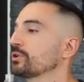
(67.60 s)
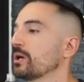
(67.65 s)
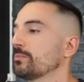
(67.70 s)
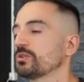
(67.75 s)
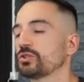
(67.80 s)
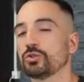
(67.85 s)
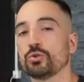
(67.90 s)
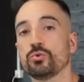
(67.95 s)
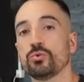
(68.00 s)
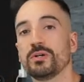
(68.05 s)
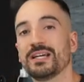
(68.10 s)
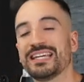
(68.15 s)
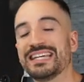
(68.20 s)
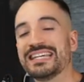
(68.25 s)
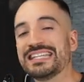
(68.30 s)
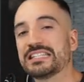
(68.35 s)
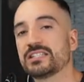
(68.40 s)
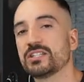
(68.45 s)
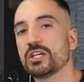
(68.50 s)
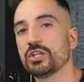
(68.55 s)
number two
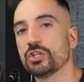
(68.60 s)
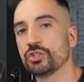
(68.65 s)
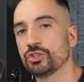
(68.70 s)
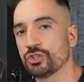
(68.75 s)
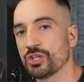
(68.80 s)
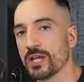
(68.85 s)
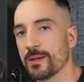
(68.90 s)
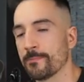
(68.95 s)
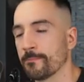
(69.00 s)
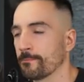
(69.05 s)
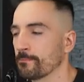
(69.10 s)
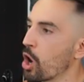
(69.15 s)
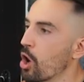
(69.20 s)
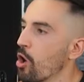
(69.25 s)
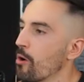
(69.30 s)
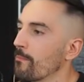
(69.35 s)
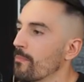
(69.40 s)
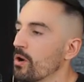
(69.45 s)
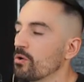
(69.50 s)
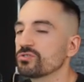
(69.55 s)
is Jim,
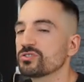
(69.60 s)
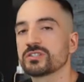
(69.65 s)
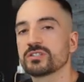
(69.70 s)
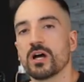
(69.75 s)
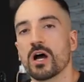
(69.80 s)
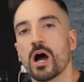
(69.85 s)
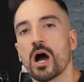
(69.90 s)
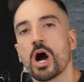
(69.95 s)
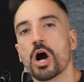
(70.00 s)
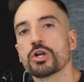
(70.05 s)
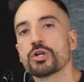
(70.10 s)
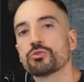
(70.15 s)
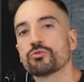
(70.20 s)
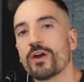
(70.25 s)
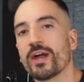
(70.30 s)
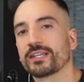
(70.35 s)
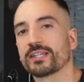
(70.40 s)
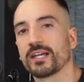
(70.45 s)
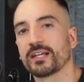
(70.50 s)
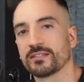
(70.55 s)
almost
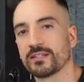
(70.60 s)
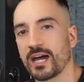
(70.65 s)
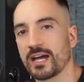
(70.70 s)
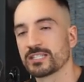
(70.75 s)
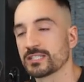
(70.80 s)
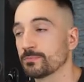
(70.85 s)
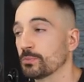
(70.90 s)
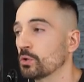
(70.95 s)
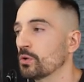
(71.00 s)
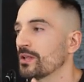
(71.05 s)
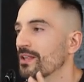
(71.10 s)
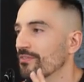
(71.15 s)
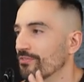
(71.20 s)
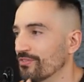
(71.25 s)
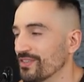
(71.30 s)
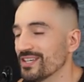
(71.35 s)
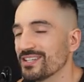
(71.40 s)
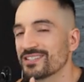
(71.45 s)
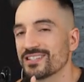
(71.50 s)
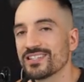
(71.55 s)
unrecognizable.
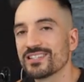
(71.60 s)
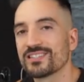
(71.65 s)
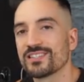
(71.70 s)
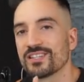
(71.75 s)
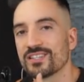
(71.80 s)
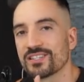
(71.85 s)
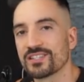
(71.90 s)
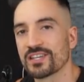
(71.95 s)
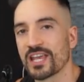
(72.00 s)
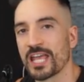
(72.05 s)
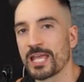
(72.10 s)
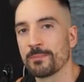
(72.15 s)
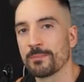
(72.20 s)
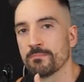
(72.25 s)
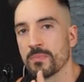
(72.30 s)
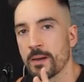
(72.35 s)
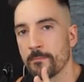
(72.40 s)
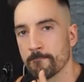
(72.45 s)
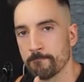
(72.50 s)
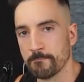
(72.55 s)
This is the
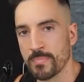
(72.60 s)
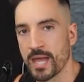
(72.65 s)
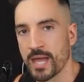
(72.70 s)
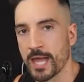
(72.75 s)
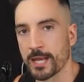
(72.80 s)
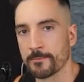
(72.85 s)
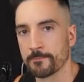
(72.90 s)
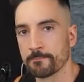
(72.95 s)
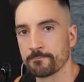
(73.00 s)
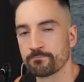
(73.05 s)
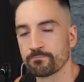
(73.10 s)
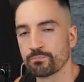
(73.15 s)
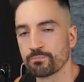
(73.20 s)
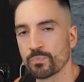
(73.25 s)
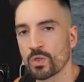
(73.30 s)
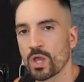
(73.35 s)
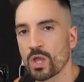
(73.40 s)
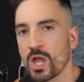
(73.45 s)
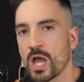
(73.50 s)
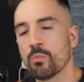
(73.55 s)
same man.
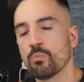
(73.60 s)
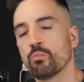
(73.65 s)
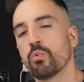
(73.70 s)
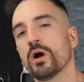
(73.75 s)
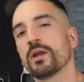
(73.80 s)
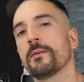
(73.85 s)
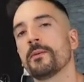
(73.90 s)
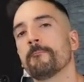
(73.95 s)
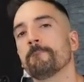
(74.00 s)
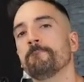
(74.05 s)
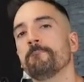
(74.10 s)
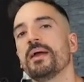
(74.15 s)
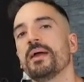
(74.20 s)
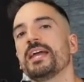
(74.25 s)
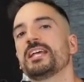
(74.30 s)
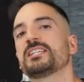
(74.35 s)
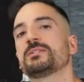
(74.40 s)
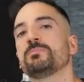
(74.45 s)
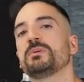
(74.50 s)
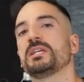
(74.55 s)
And what
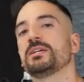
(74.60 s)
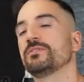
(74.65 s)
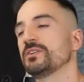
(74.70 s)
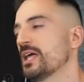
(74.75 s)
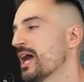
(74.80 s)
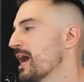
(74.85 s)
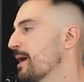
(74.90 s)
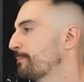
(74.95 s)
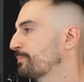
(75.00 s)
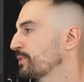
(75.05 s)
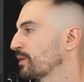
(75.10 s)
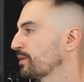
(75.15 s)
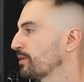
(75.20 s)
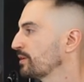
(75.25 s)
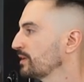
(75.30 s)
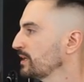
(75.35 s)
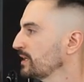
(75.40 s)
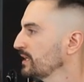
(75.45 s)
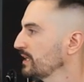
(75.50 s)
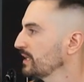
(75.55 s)
makes me even happier
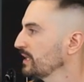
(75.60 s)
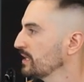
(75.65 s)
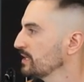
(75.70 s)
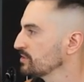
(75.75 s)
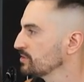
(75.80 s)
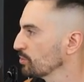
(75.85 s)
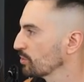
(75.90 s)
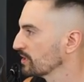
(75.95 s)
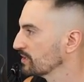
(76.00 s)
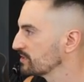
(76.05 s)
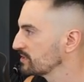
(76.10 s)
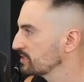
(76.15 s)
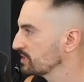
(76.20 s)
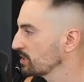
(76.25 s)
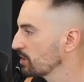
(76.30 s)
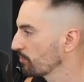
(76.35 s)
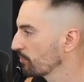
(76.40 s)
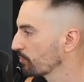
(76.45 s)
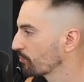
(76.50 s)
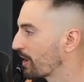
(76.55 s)
is you can see
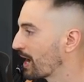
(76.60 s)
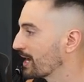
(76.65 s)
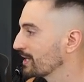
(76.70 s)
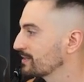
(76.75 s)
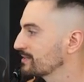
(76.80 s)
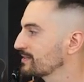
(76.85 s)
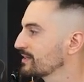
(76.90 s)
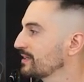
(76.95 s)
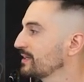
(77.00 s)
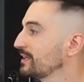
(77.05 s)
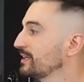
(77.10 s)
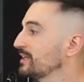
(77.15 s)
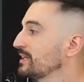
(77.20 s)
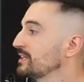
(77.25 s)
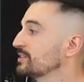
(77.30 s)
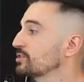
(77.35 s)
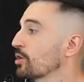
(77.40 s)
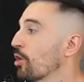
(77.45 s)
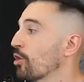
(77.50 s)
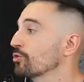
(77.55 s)
on the right,
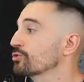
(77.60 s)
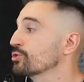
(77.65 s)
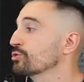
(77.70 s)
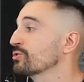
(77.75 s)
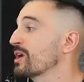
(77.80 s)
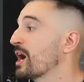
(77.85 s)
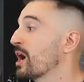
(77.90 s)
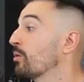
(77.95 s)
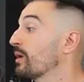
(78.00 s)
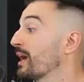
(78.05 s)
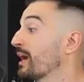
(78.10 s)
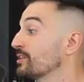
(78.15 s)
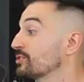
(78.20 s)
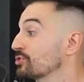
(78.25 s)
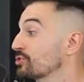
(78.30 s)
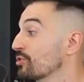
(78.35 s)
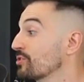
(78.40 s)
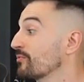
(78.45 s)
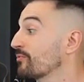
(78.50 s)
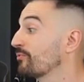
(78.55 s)
he's also now a
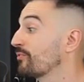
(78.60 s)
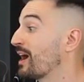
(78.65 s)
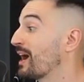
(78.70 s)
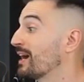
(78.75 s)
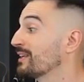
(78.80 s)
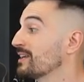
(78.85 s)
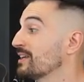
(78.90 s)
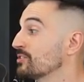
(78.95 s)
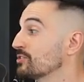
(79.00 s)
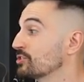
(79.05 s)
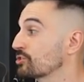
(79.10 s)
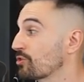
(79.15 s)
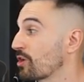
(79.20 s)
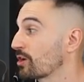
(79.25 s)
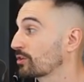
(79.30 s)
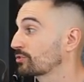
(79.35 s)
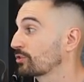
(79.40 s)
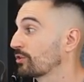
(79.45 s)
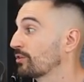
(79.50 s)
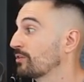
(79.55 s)
certified
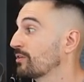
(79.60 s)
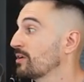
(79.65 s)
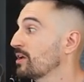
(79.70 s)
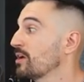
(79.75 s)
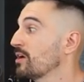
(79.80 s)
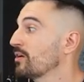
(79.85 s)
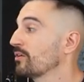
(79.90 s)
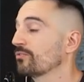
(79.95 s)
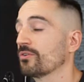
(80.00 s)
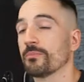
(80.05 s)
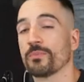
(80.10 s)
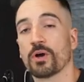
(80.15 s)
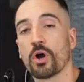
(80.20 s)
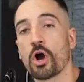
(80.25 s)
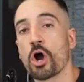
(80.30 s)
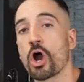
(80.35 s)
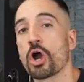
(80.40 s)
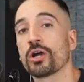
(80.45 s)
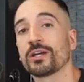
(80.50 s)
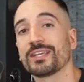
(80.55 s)
instructor from the
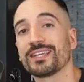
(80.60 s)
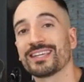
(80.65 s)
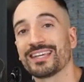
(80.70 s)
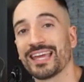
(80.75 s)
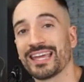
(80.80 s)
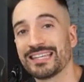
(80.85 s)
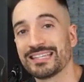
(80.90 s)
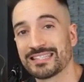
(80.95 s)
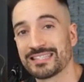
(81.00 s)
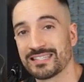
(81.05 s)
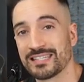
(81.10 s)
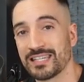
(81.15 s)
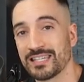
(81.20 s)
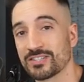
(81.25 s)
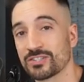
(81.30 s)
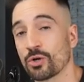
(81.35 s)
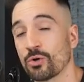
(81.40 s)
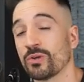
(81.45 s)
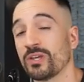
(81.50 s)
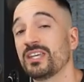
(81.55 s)
RKC.
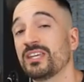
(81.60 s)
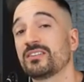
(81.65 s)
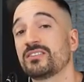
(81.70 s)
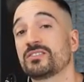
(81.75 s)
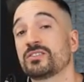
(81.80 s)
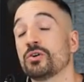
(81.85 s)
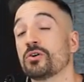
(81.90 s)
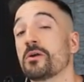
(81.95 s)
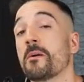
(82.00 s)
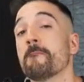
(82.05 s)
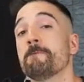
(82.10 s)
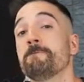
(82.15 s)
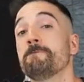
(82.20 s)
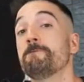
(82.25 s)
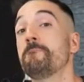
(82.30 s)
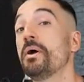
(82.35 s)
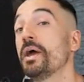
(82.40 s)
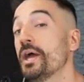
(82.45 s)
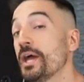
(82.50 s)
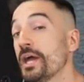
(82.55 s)
So he took
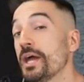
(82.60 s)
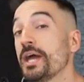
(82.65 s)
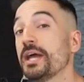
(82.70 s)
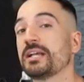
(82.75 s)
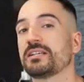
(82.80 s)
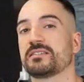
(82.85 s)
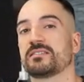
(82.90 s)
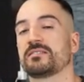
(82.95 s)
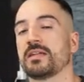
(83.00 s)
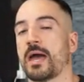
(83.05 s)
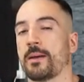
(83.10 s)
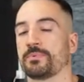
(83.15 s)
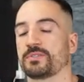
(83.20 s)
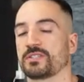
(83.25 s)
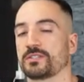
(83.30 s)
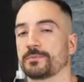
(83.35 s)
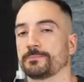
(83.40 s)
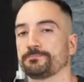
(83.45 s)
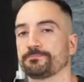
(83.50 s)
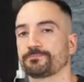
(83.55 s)
big
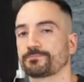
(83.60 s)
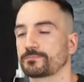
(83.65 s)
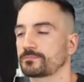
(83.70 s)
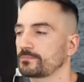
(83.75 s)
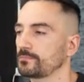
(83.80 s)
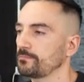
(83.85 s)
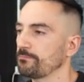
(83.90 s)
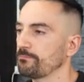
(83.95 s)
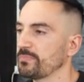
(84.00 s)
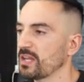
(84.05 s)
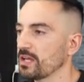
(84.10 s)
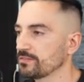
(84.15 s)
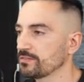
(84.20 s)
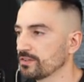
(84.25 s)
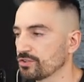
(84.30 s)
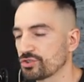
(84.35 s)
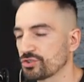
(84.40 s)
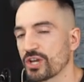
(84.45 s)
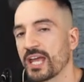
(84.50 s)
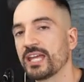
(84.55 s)
steps
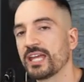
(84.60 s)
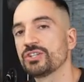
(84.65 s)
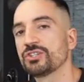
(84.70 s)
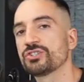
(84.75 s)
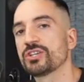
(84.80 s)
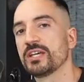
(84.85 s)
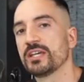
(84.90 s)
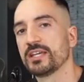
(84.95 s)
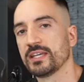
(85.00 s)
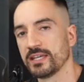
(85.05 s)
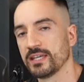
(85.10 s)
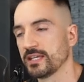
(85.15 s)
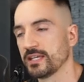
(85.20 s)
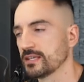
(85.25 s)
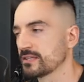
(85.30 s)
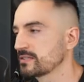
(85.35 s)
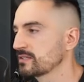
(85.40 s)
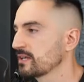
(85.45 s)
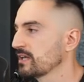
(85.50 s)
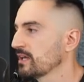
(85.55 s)
to change his